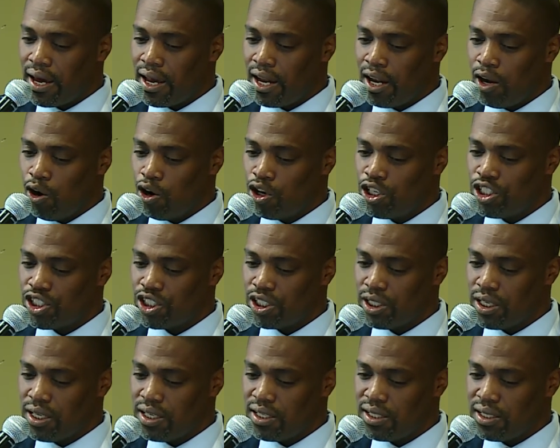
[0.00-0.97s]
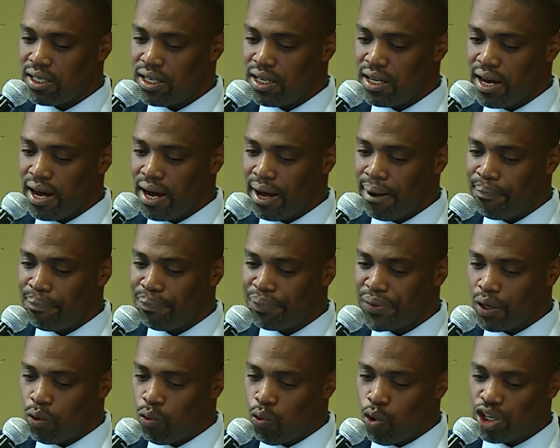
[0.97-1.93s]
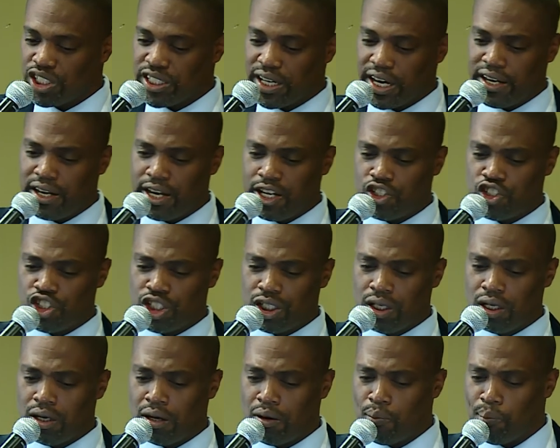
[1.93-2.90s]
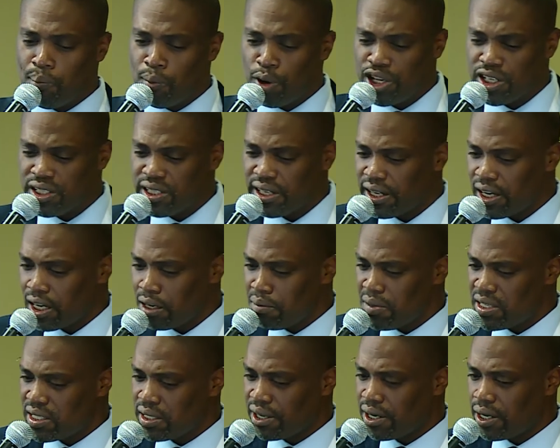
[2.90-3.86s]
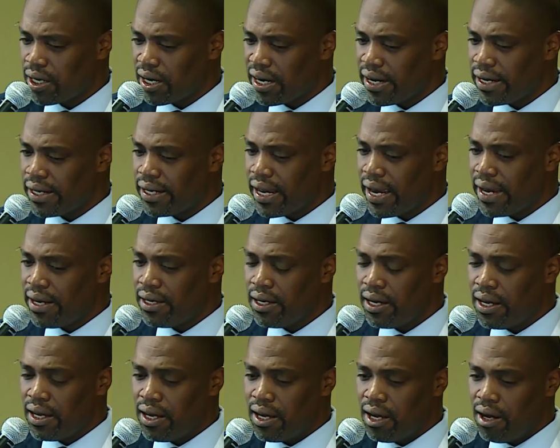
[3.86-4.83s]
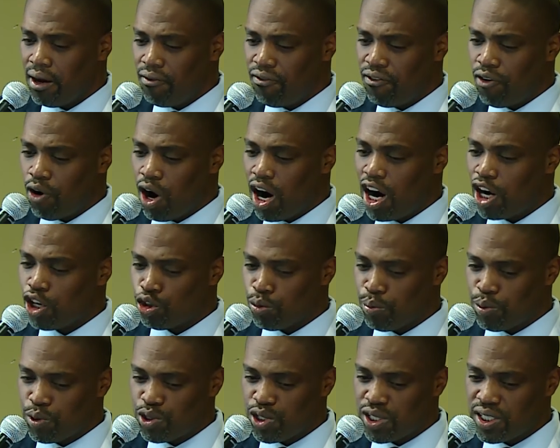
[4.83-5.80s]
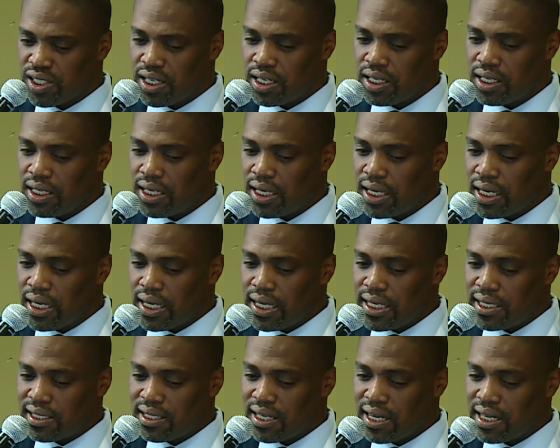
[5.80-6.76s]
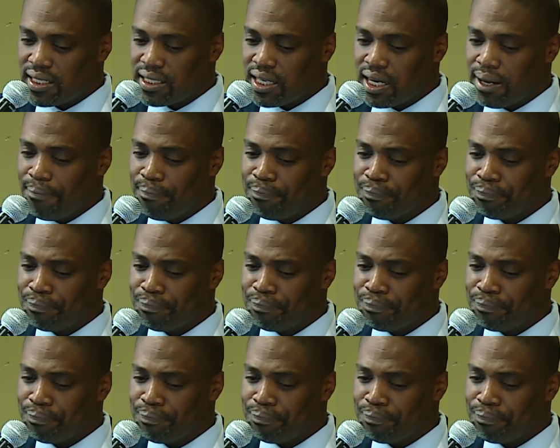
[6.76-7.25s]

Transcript: launched is the Water Energy Monitoring and Metering Guideline for Agro-processing sector.